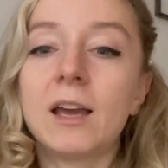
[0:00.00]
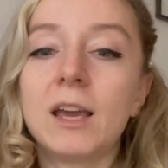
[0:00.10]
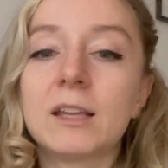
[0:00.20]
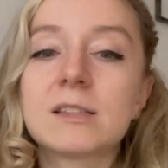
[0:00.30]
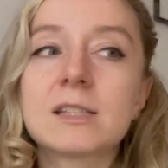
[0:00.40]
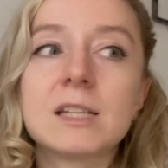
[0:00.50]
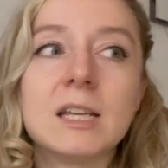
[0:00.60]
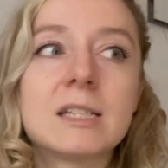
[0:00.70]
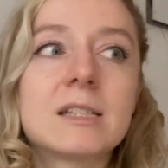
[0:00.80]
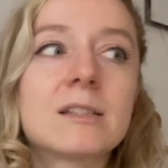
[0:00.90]
It's
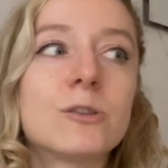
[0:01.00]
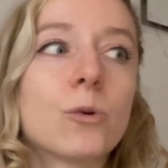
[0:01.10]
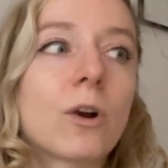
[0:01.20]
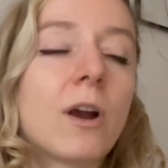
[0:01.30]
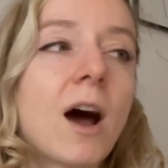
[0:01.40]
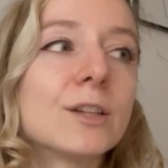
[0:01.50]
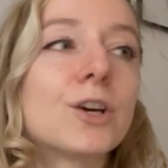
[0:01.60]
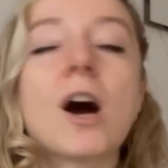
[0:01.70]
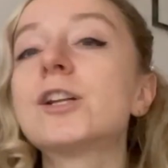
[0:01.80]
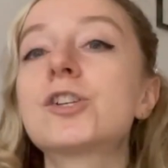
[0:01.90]
your
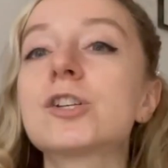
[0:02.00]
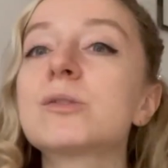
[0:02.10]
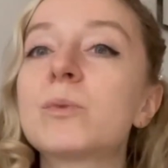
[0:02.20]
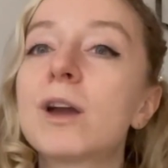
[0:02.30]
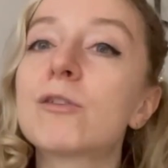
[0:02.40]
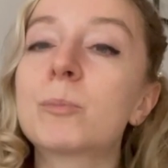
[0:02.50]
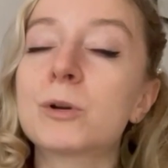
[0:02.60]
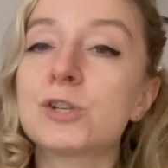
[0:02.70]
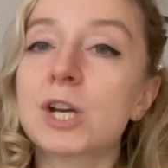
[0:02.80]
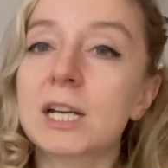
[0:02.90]
unconscious way of
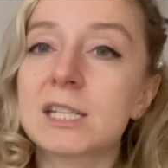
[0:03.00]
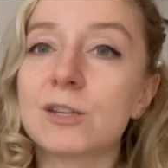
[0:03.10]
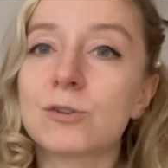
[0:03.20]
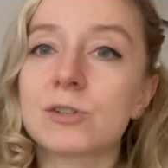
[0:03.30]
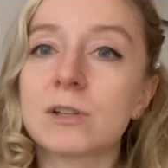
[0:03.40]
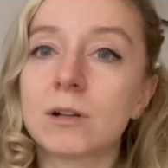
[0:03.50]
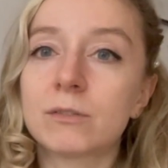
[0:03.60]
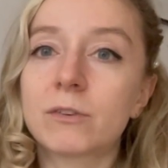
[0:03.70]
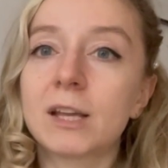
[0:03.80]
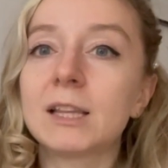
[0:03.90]
projecting
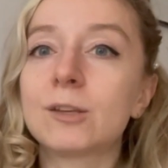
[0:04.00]
yourself, right?